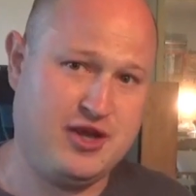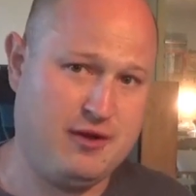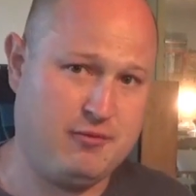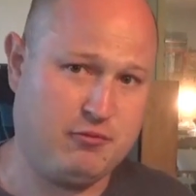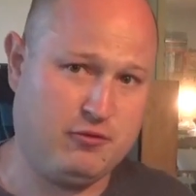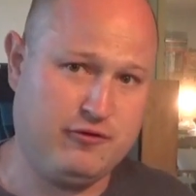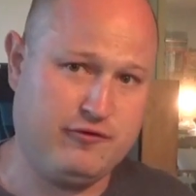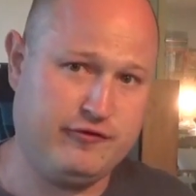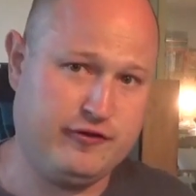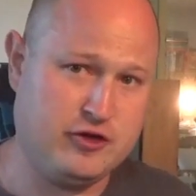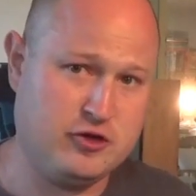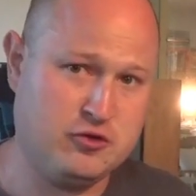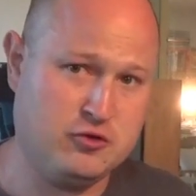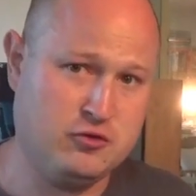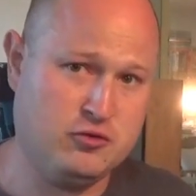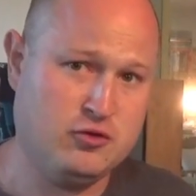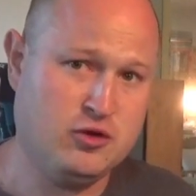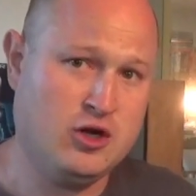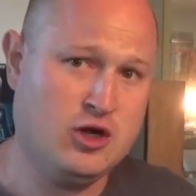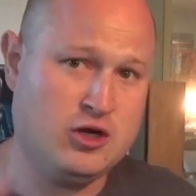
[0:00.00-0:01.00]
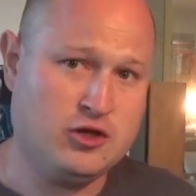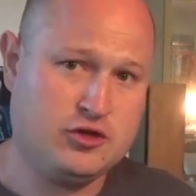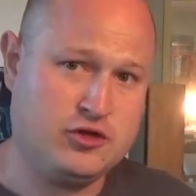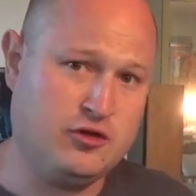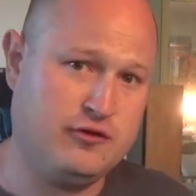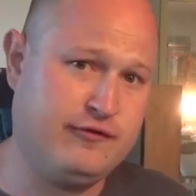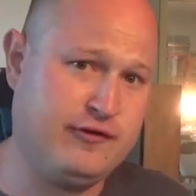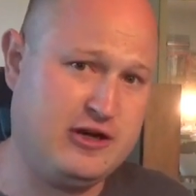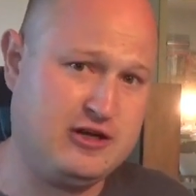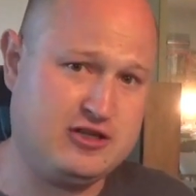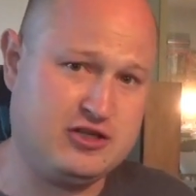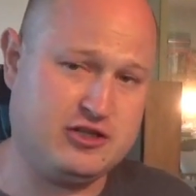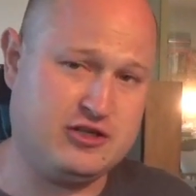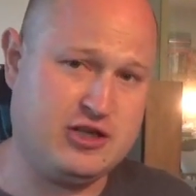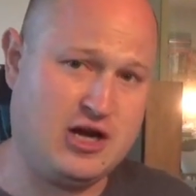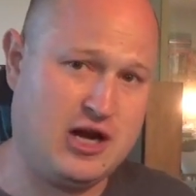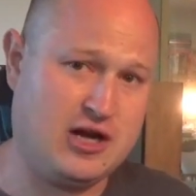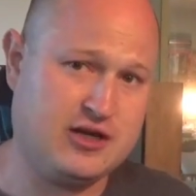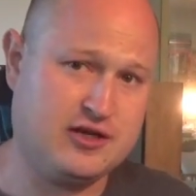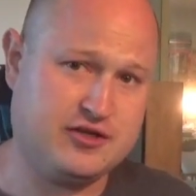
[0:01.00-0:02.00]
that review, To Invasion of
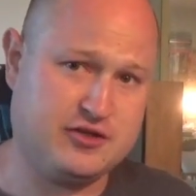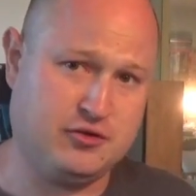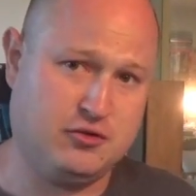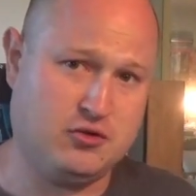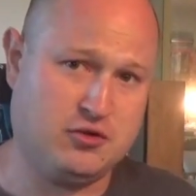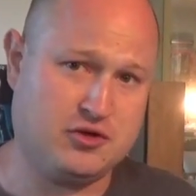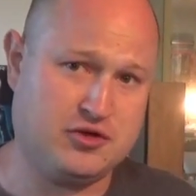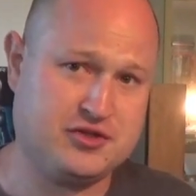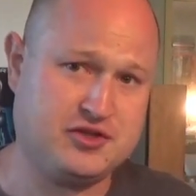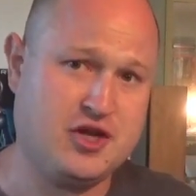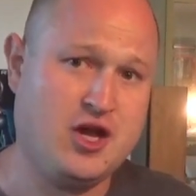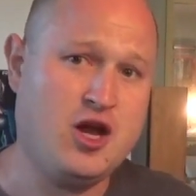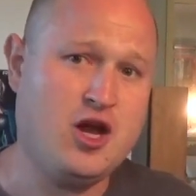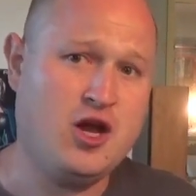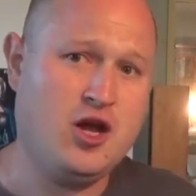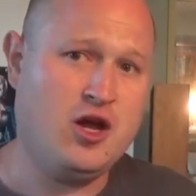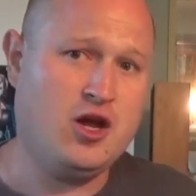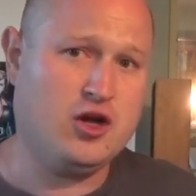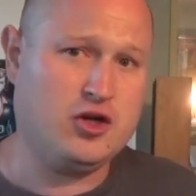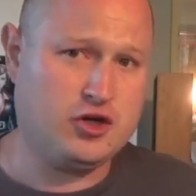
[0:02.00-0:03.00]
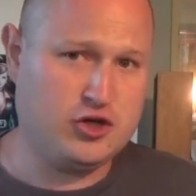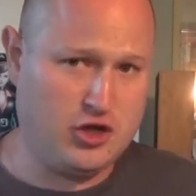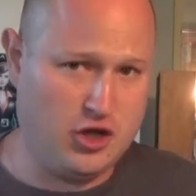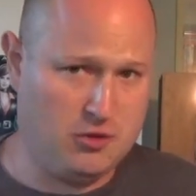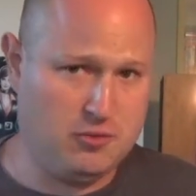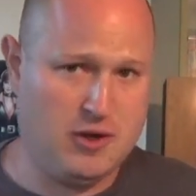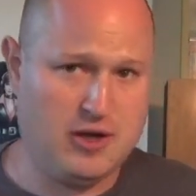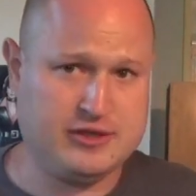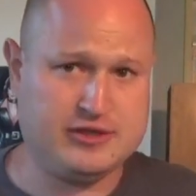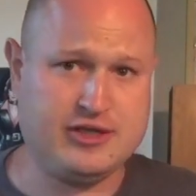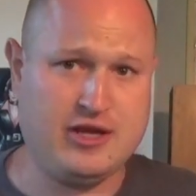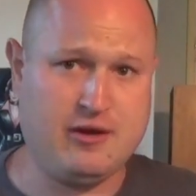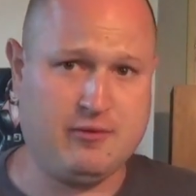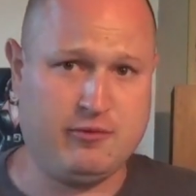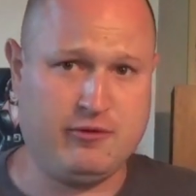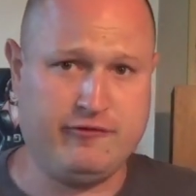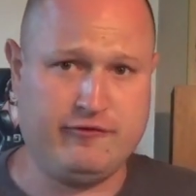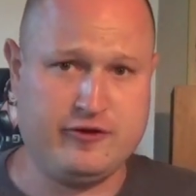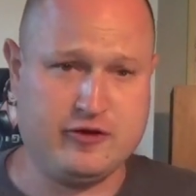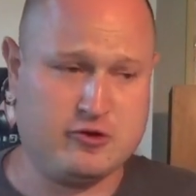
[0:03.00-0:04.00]
the Tiny Saurus, go watch that
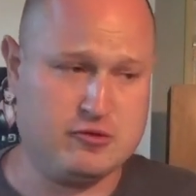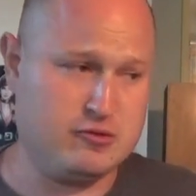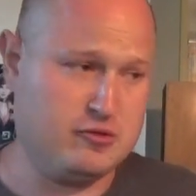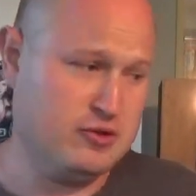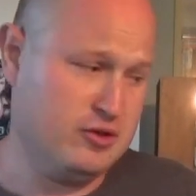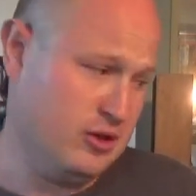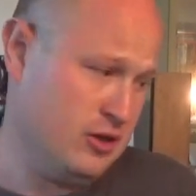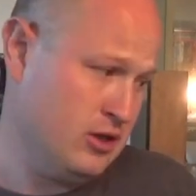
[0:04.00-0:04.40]
review.